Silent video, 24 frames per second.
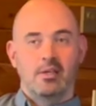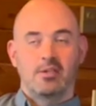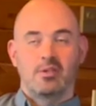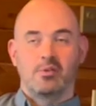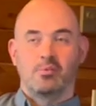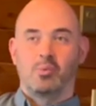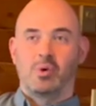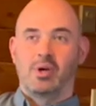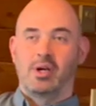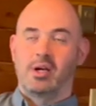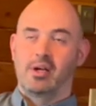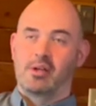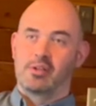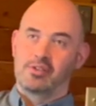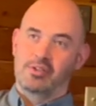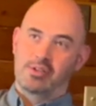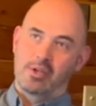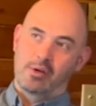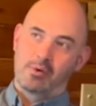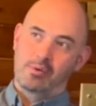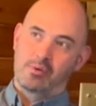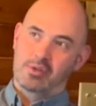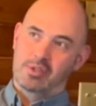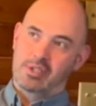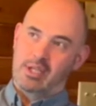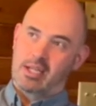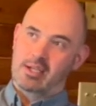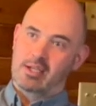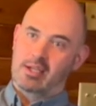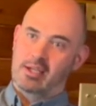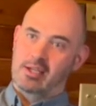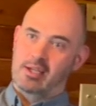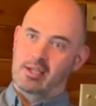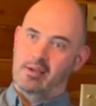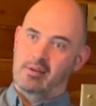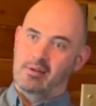Well, so
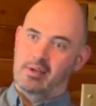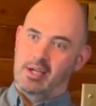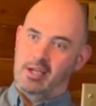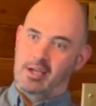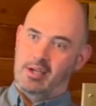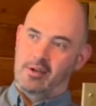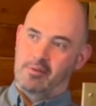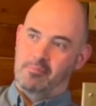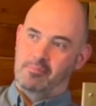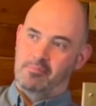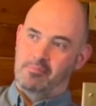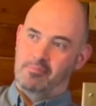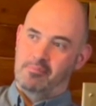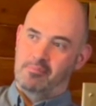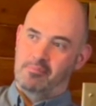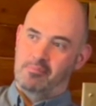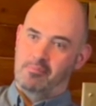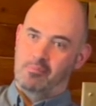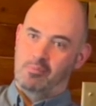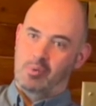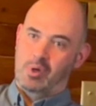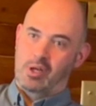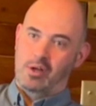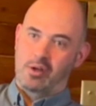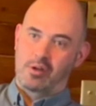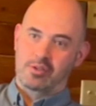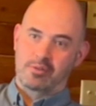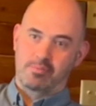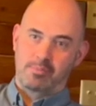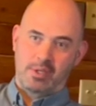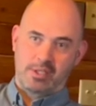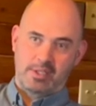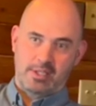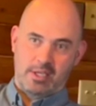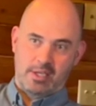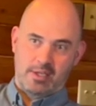sadly, we lost
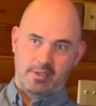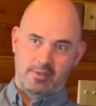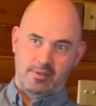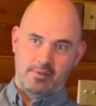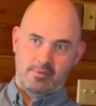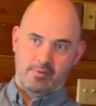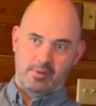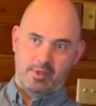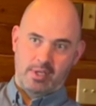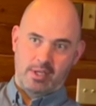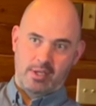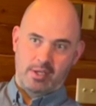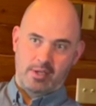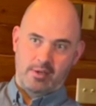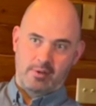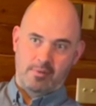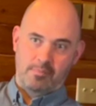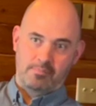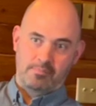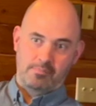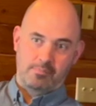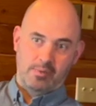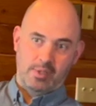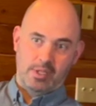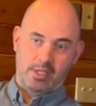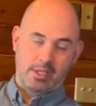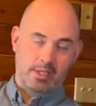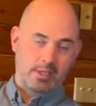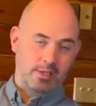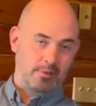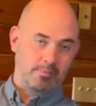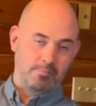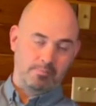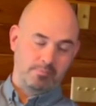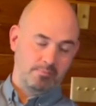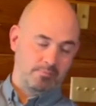my dad in a
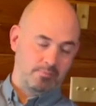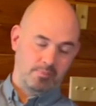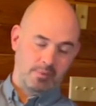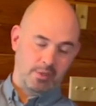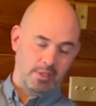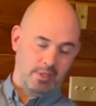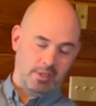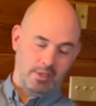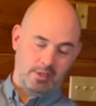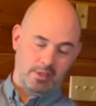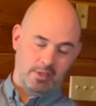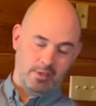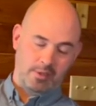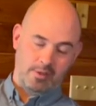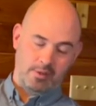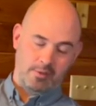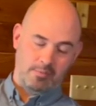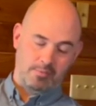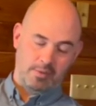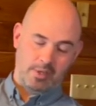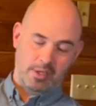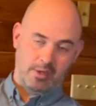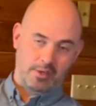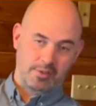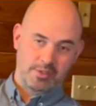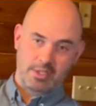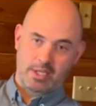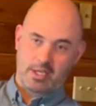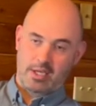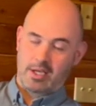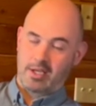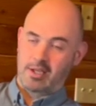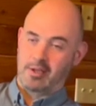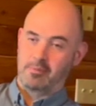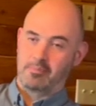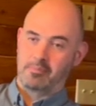
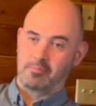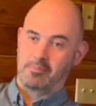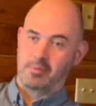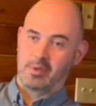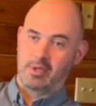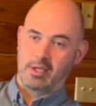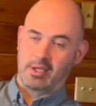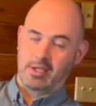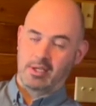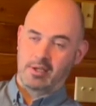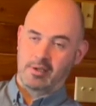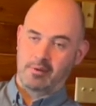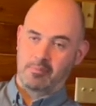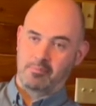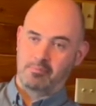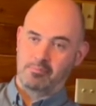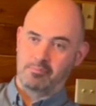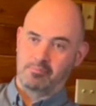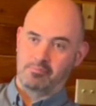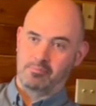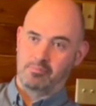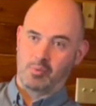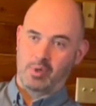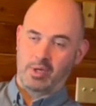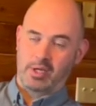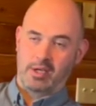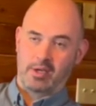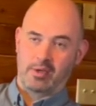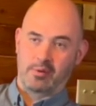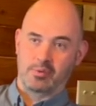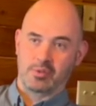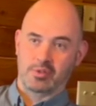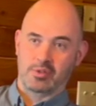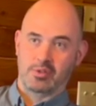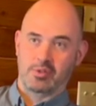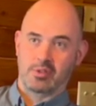RTA when
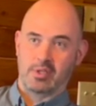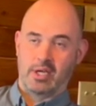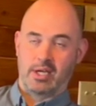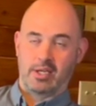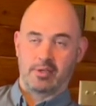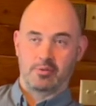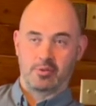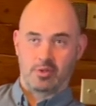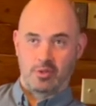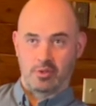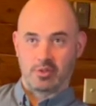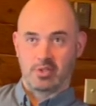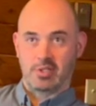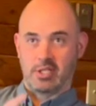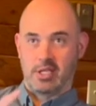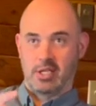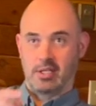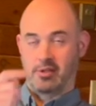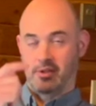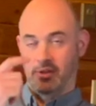I'd just turned